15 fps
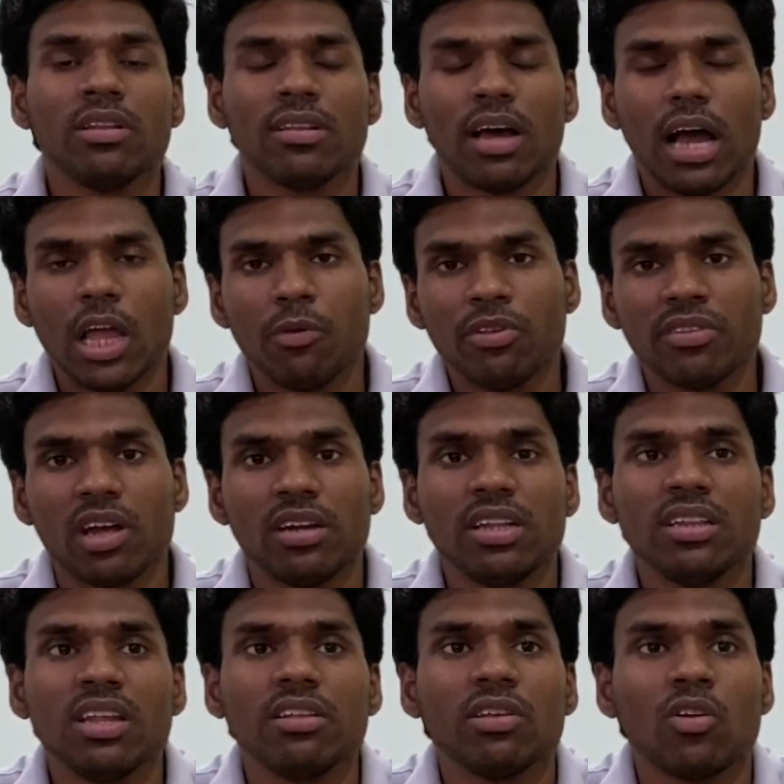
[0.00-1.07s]
in iOS
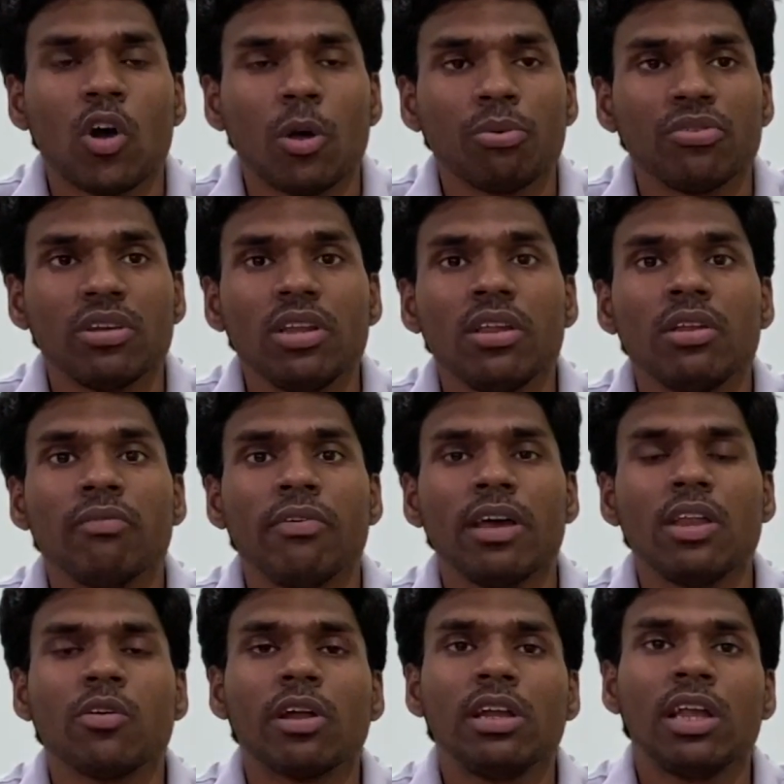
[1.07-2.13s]
13, there's an option where
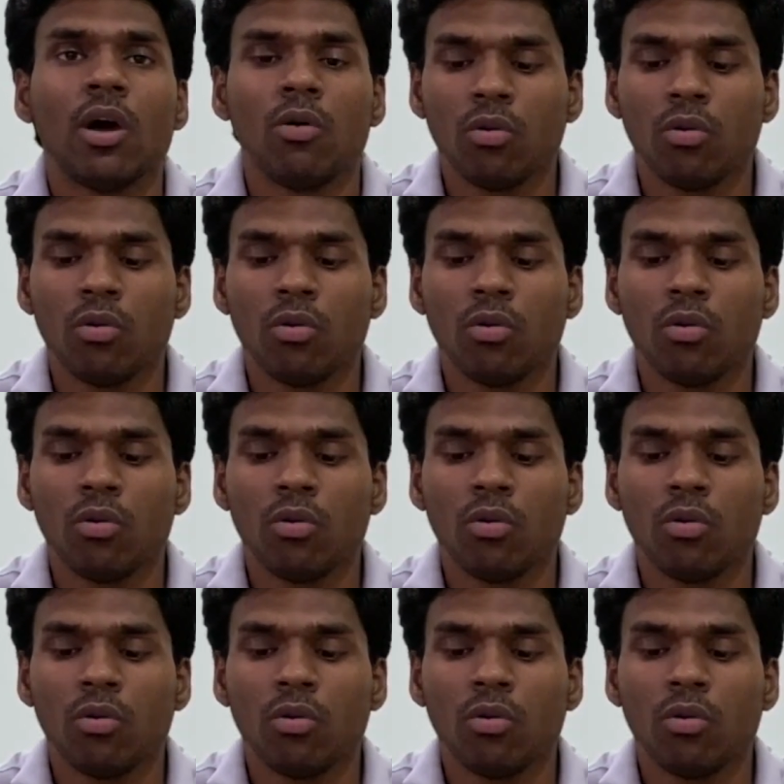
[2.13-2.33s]
you can